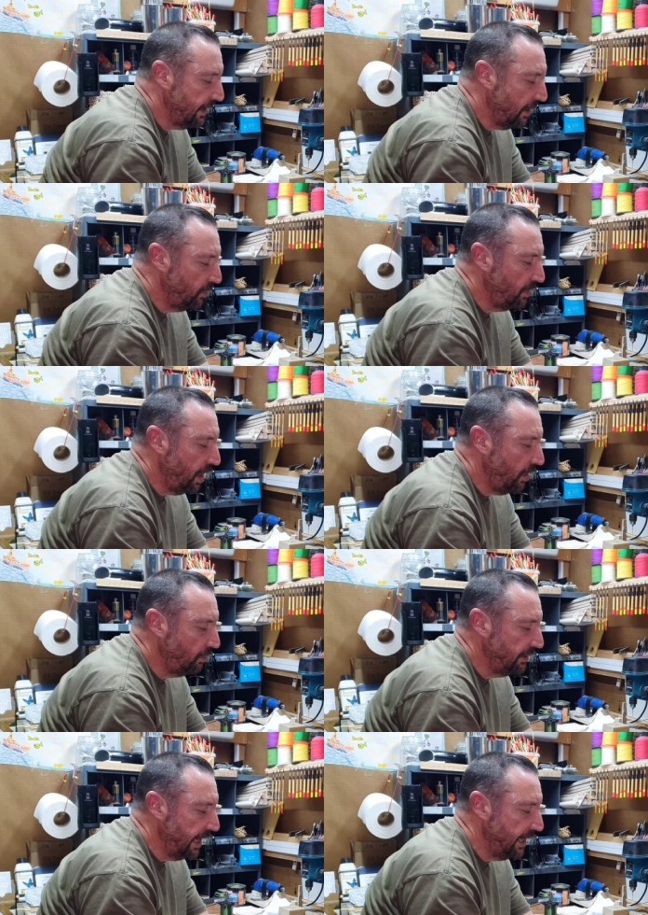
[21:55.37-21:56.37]
that will
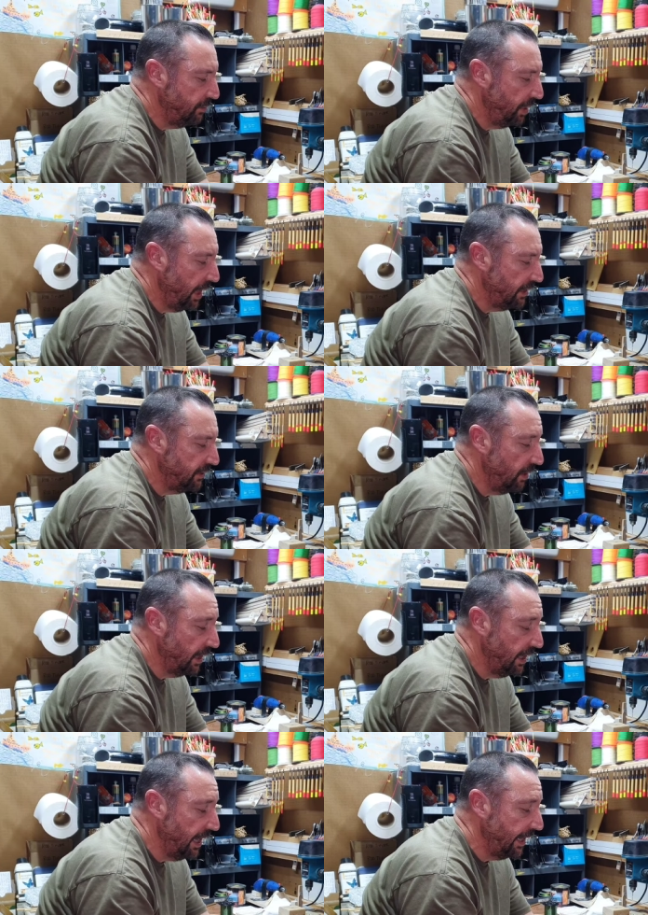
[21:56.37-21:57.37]
hold that in place. So
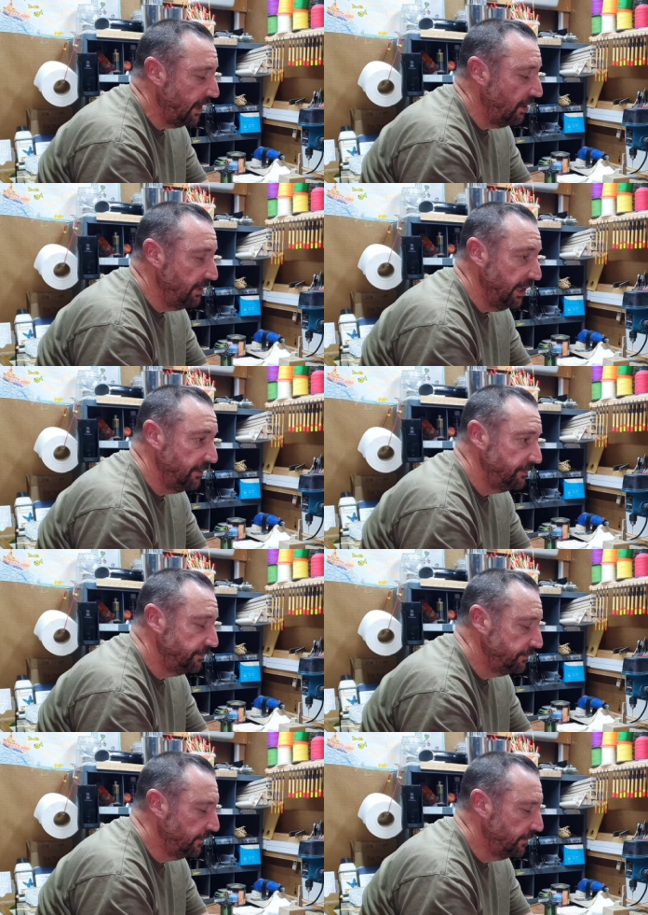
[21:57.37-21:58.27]
I can let go now,